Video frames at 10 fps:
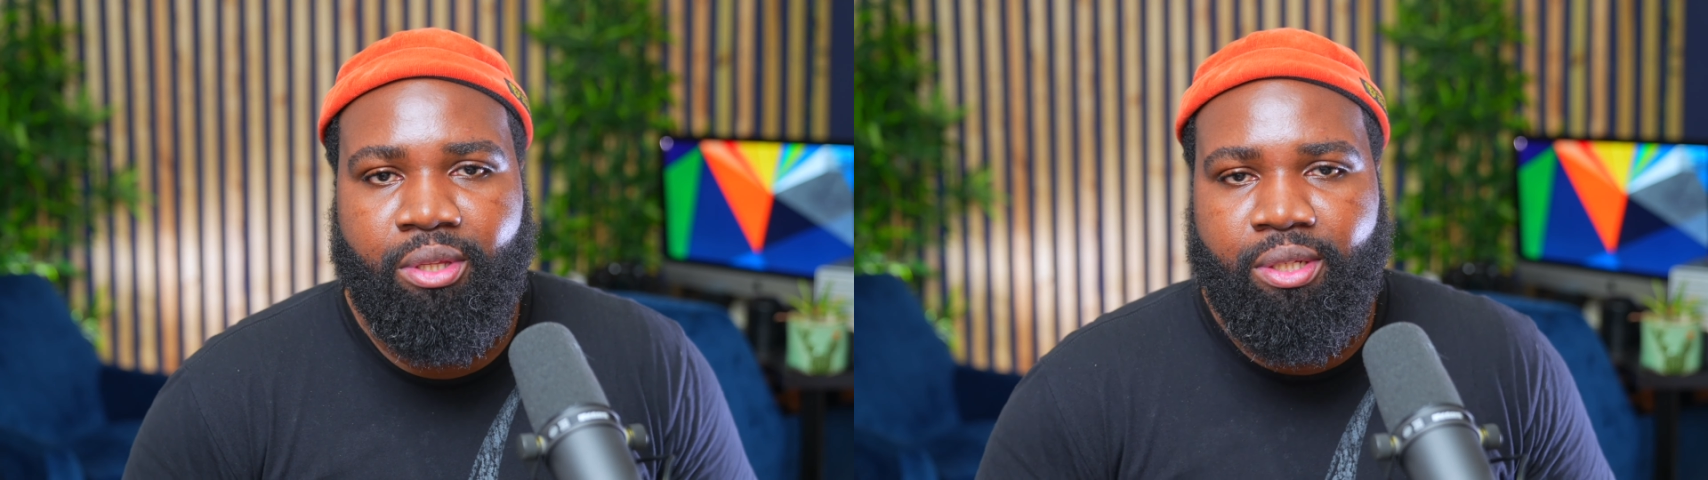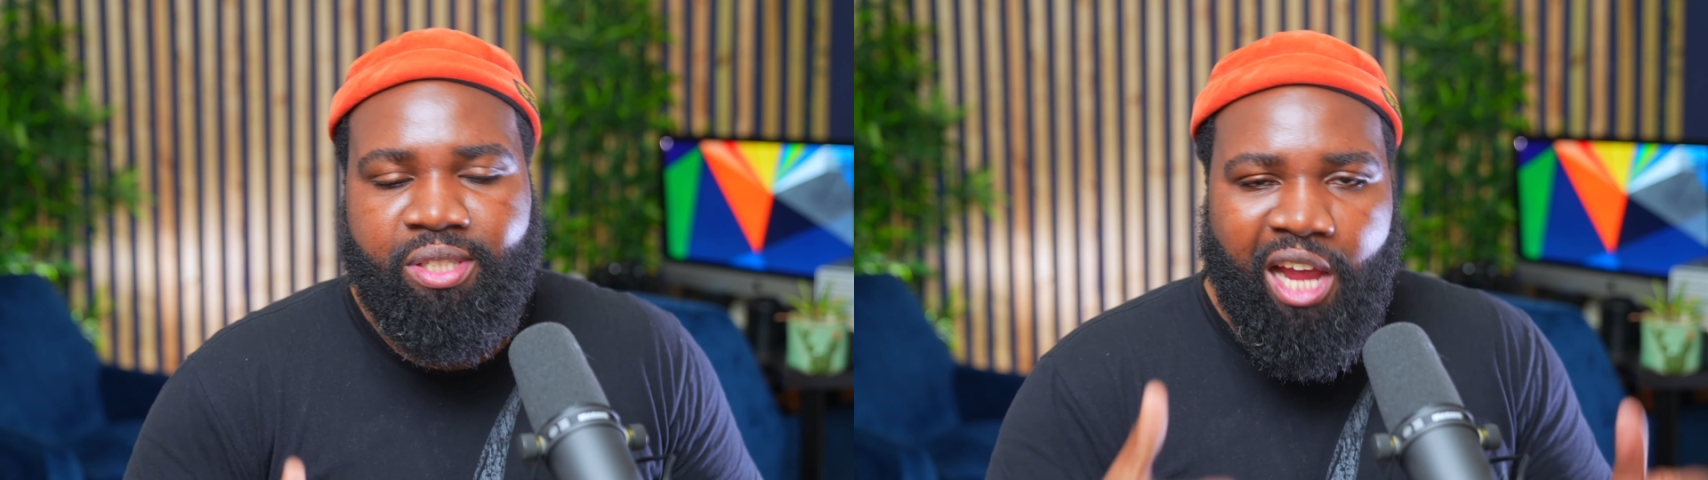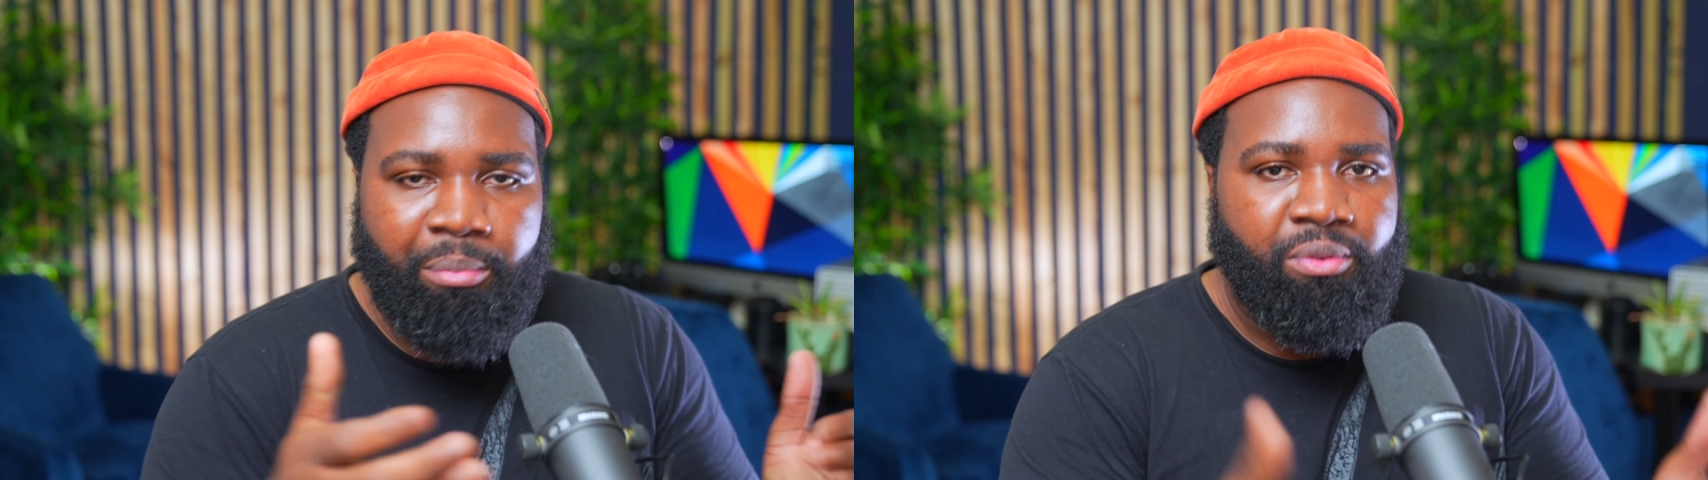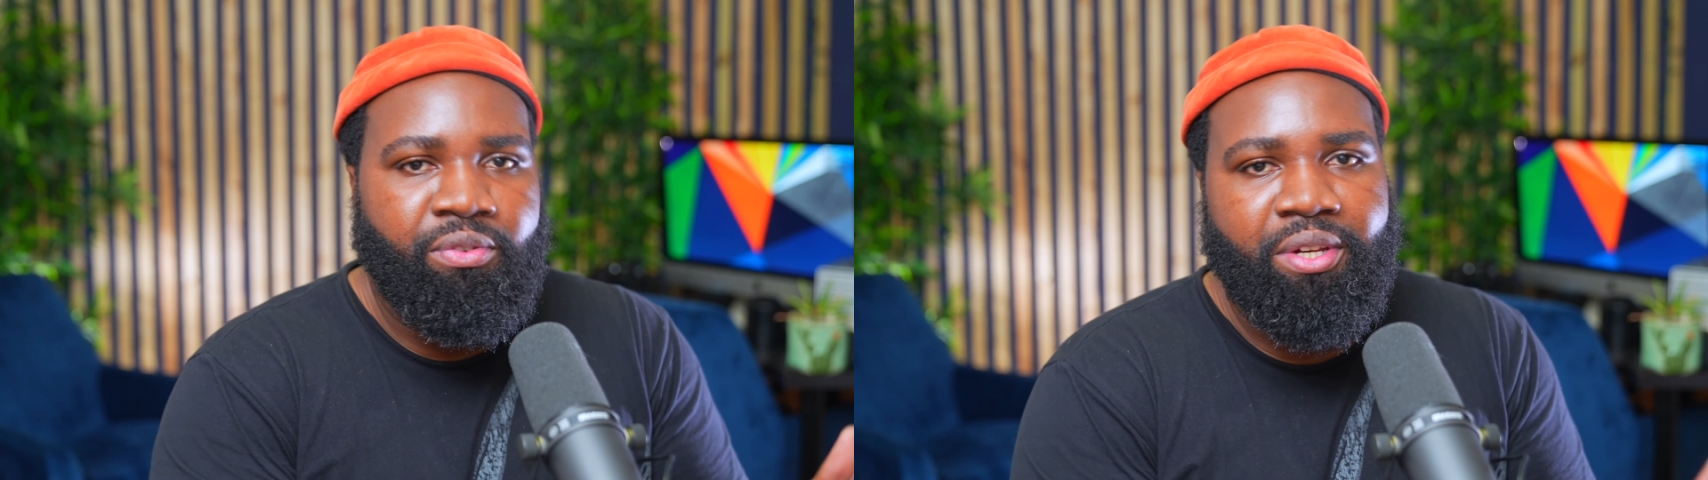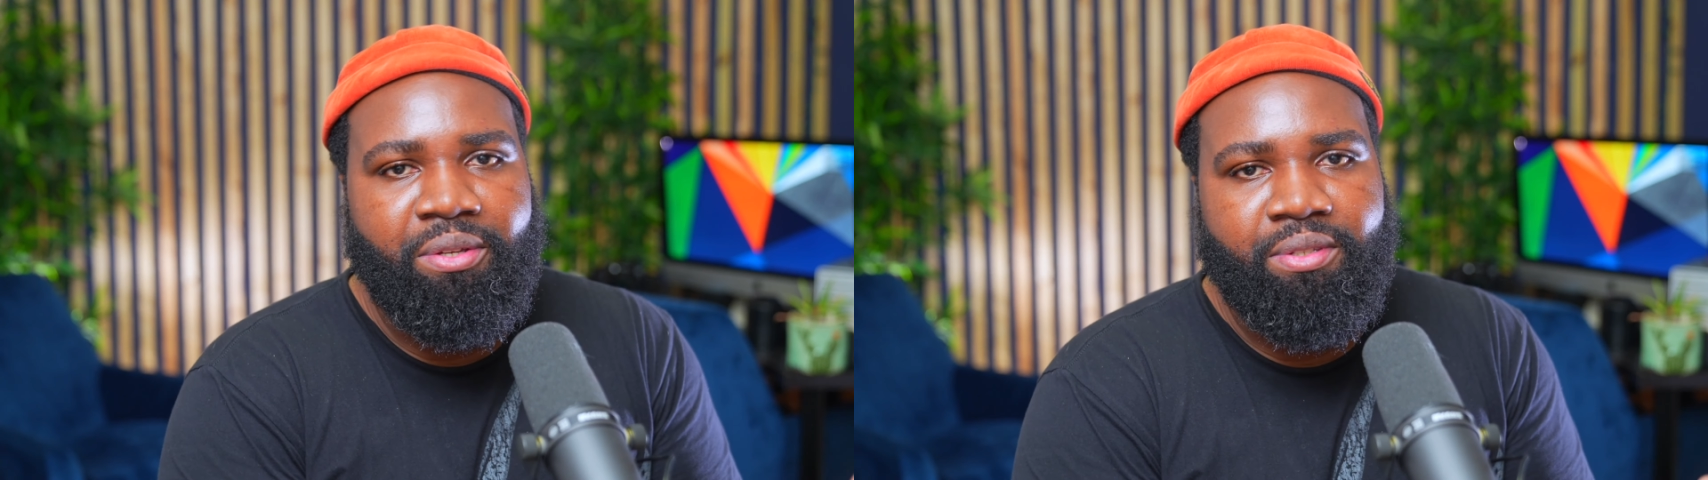the type
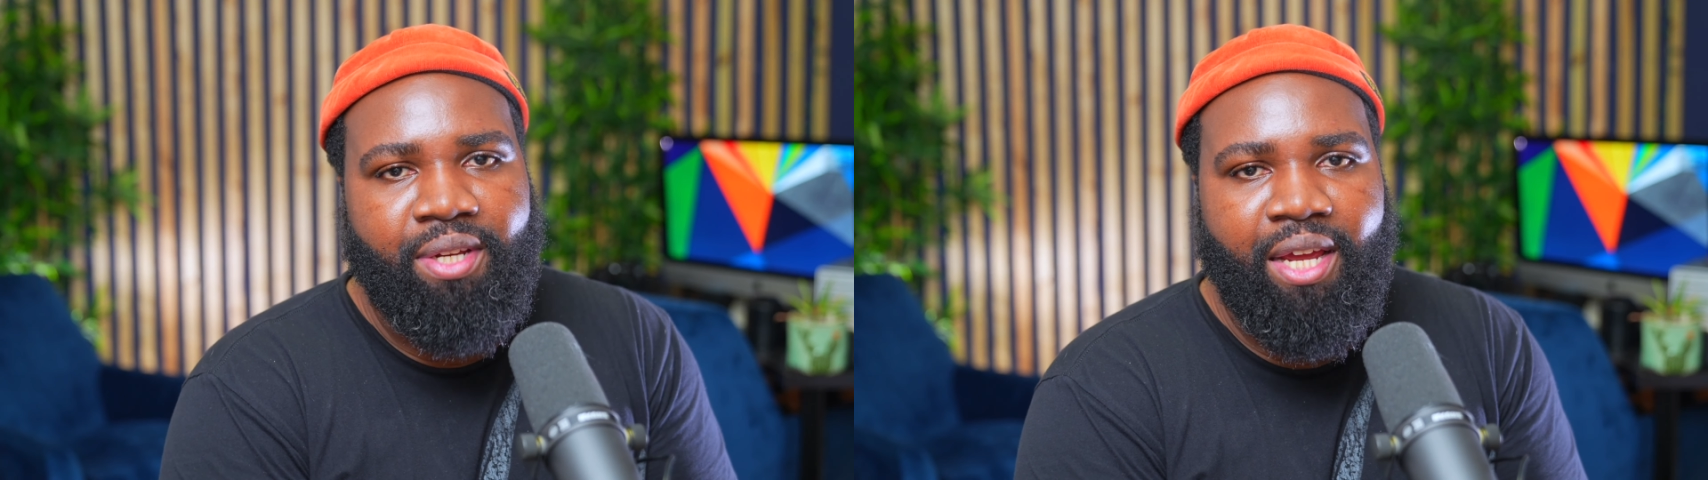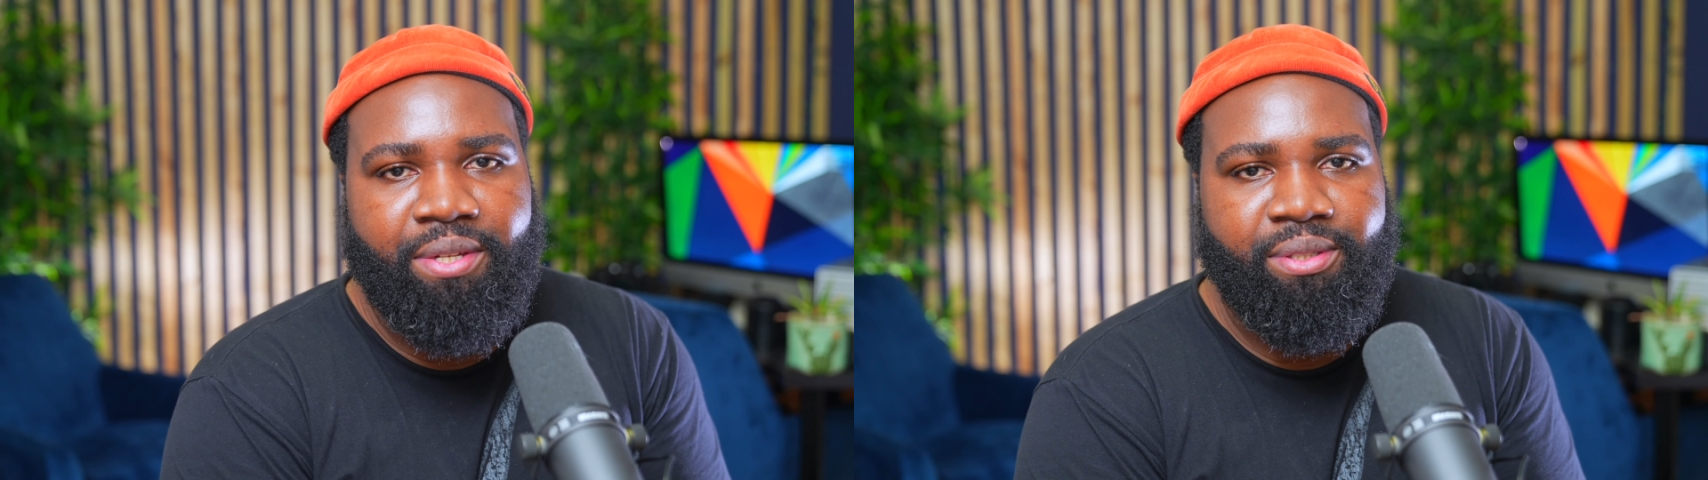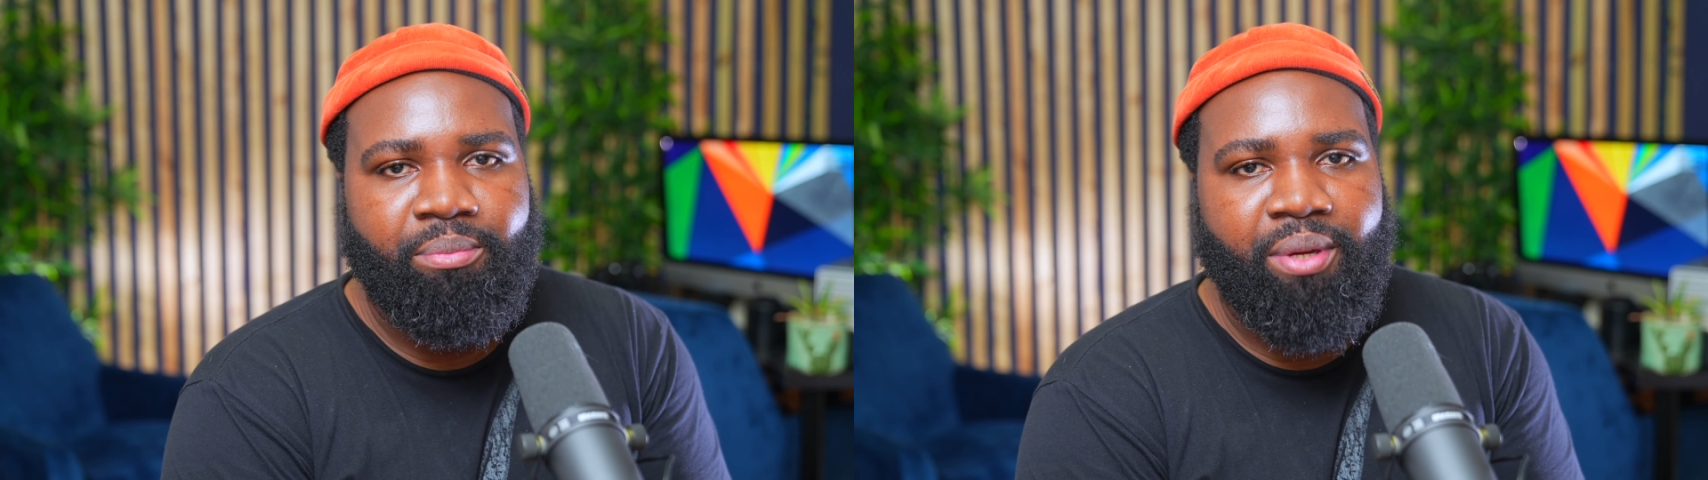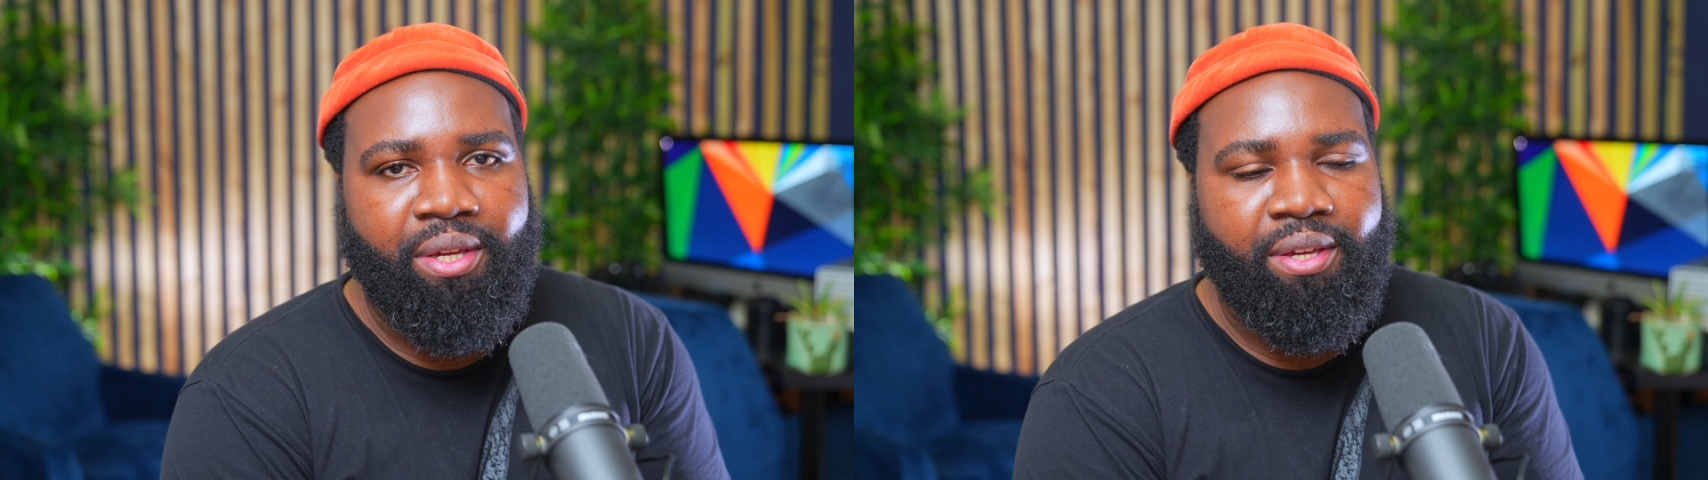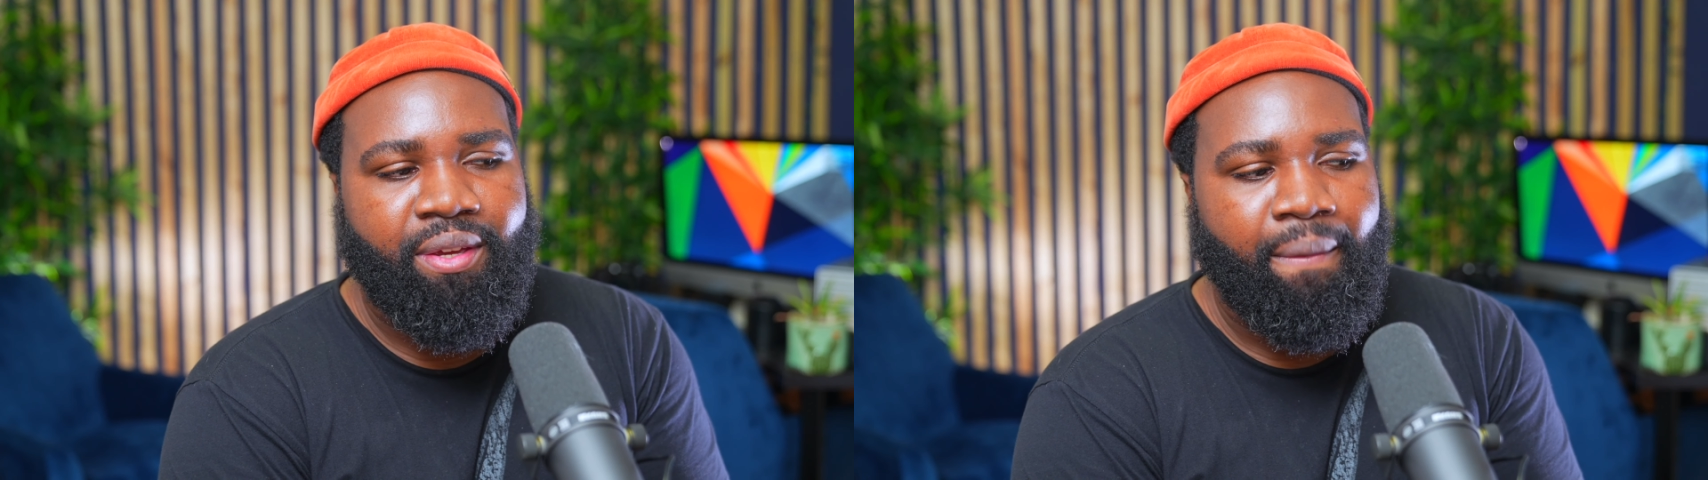of videos that I used to
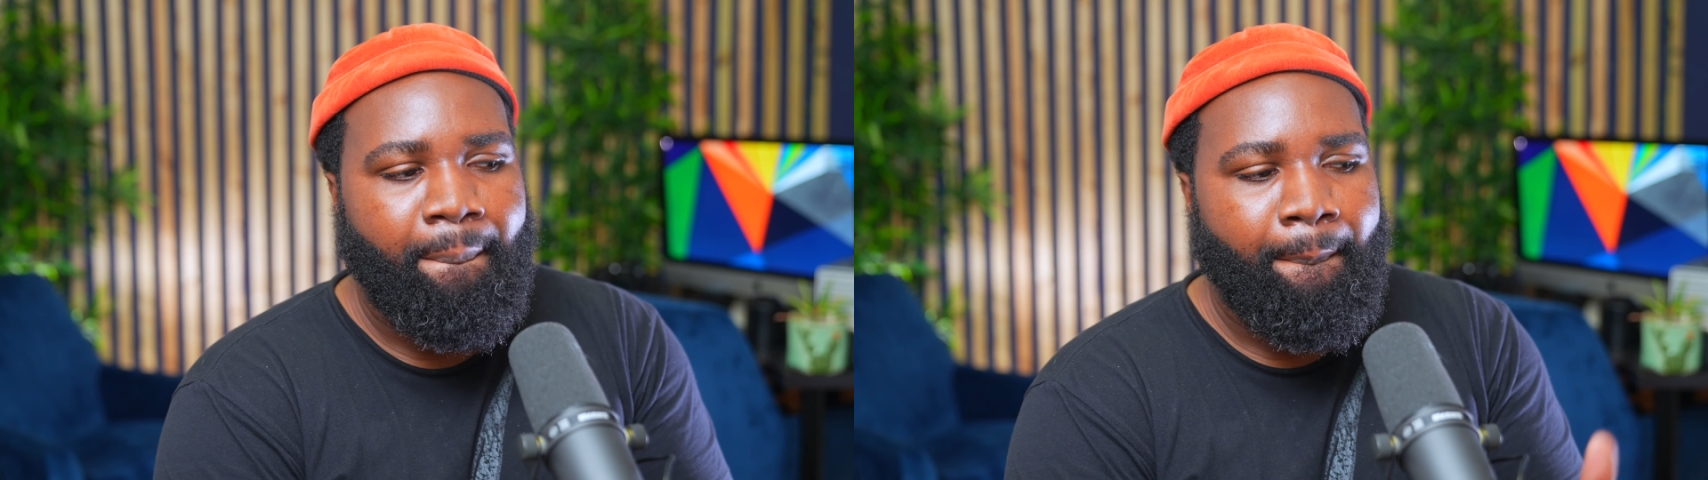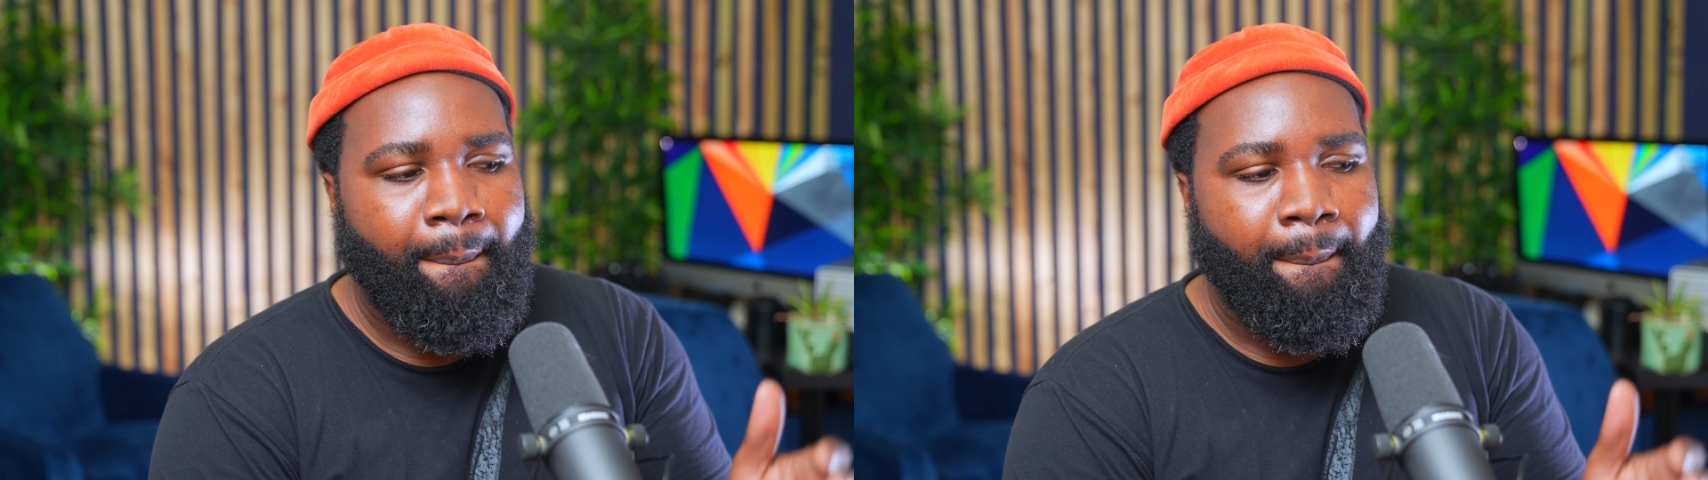make